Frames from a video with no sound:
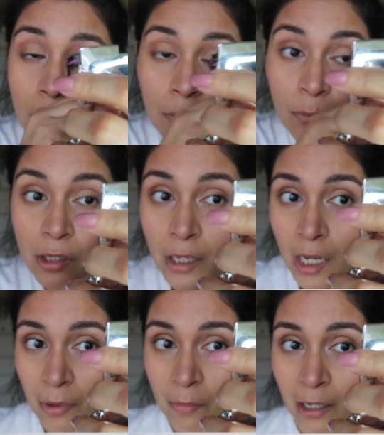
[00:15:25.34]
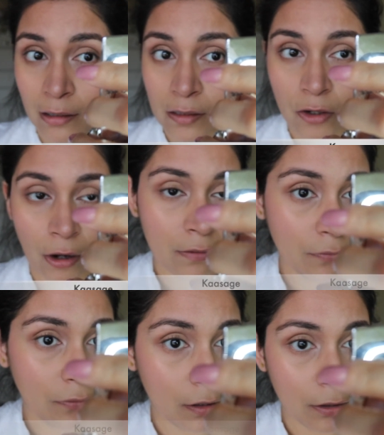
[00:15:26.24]
I'm really happy my
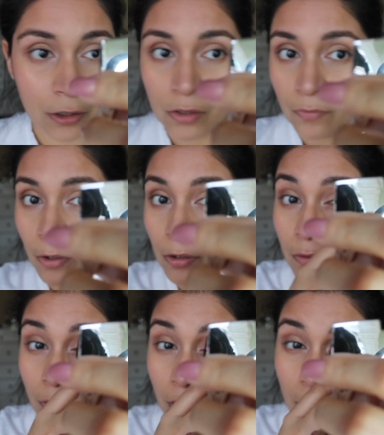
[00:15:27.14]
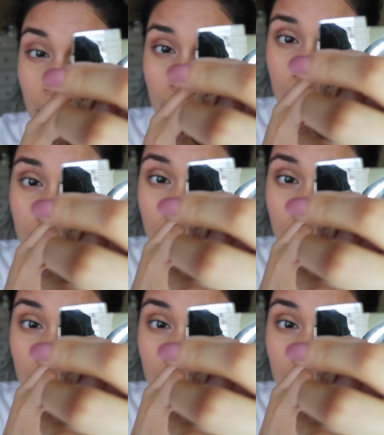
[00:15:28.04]
Instagram followers voted for this.